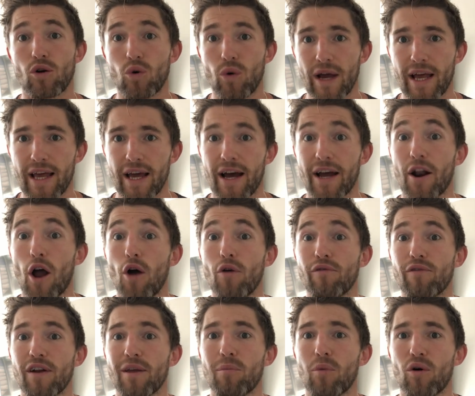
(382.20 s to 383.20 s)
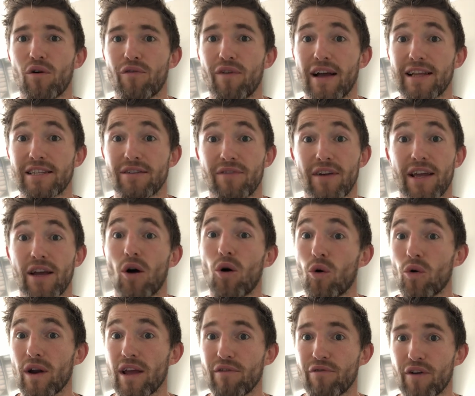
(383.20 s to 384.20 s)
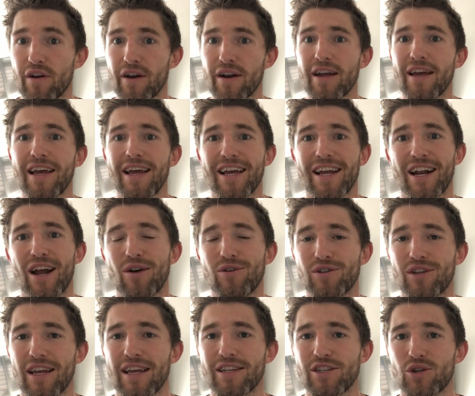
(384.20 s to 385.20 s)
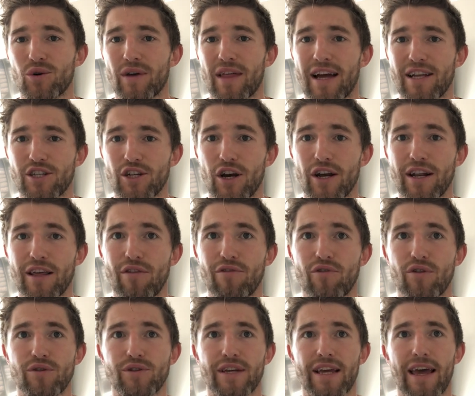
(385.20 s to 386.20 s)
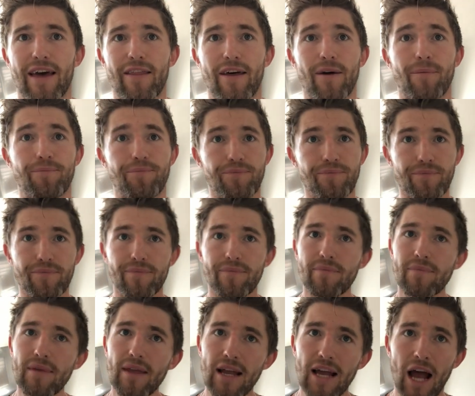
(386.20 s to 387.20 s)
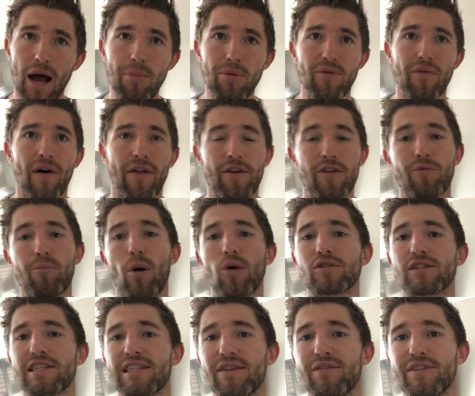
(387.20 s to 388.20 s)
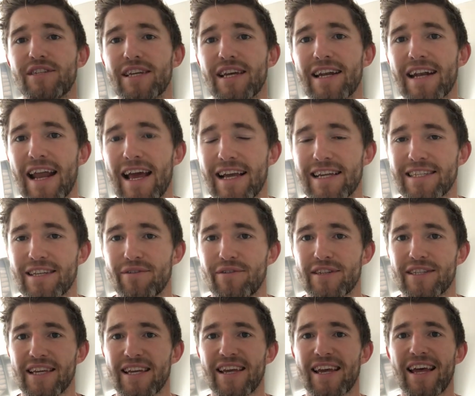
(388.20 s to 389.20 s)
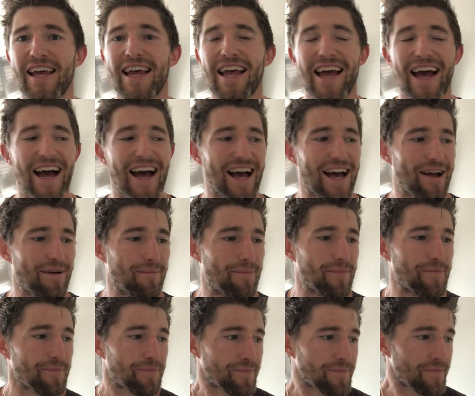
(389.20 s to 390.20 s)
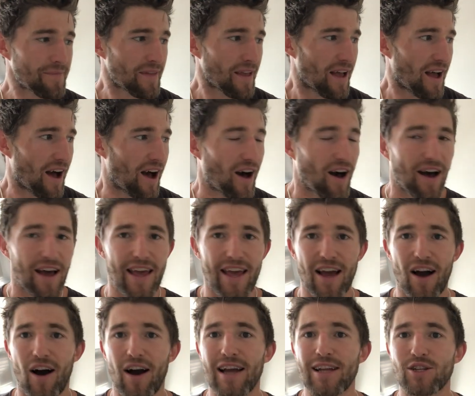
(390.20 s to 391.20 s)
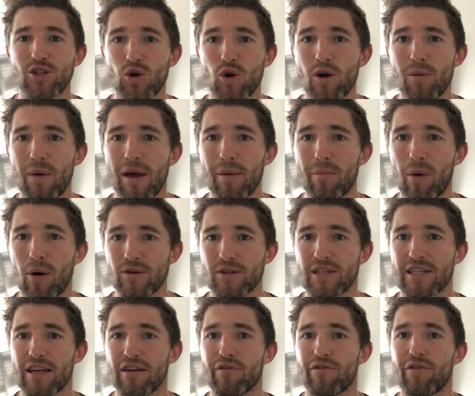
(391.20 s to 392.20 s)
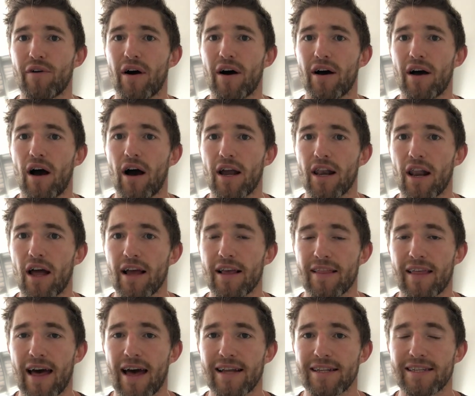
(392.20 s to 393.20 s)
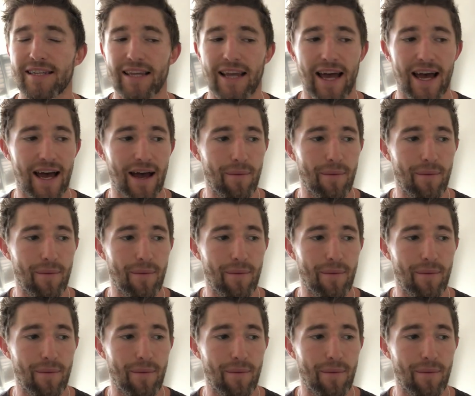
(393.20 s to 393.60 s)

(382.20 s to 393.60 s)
quicker and hopefully more effectively, or even enjoy that journey through together. A couple of others: positivity and negativity. I enjoy being positive. I like that.